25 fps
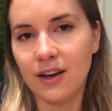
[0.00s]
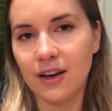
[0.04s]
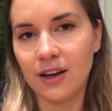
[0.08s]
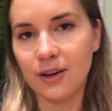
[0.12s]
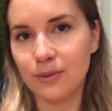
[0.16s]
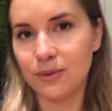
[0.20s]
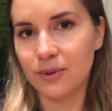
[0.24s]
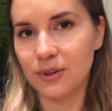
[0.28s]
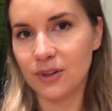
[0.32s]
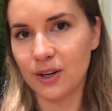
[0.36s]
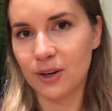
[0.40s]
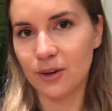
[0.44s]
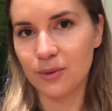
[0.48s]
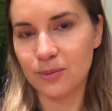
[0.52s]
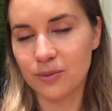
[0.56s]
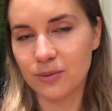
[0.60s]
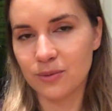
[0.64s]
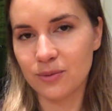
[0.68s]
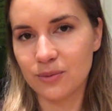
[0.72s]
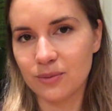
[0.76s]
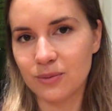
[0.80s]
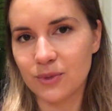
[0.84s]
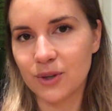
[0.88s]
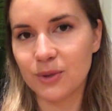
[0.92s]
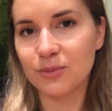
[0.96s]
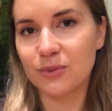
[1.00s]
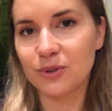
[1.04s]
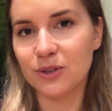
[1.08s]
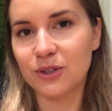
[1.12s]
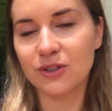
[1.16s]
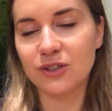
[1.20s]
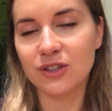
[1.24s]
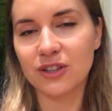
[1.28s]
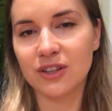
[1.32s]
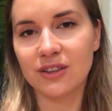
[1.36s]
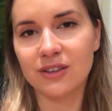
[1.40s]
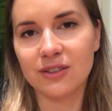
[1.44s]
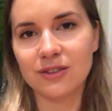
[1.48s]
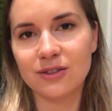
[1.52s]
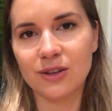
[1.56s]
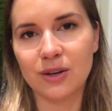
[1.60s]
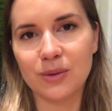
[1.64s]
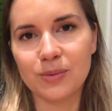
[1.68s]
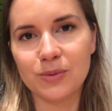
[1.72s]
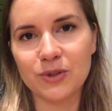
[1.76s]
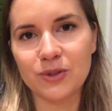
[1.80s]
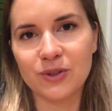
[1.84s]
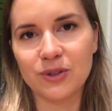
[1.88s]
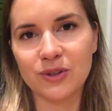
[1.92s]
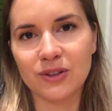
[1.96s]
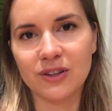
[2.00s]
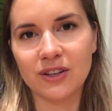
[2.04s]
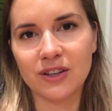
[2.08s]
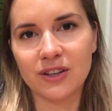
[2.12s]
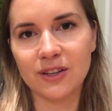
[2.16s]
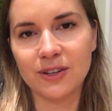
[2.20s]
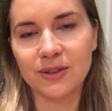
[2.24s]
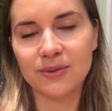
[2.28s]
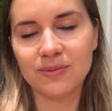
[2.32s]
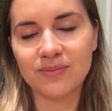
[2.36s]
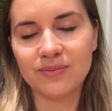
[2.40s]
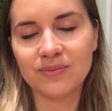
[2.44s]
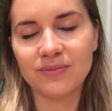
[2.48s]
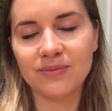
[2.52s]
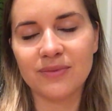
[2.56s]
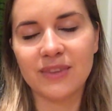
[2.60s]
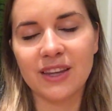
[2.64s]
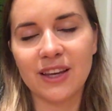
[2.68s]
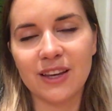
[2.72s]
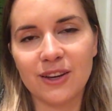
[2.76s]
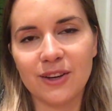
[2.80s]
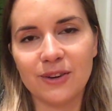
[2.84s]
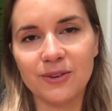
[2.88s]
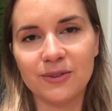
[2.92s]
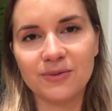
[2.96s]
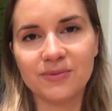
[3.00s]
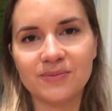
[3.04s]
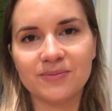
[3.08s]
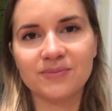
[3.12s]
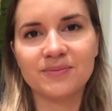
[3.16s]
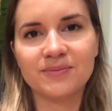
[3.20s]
I really appreciate this opportunity. Thank you.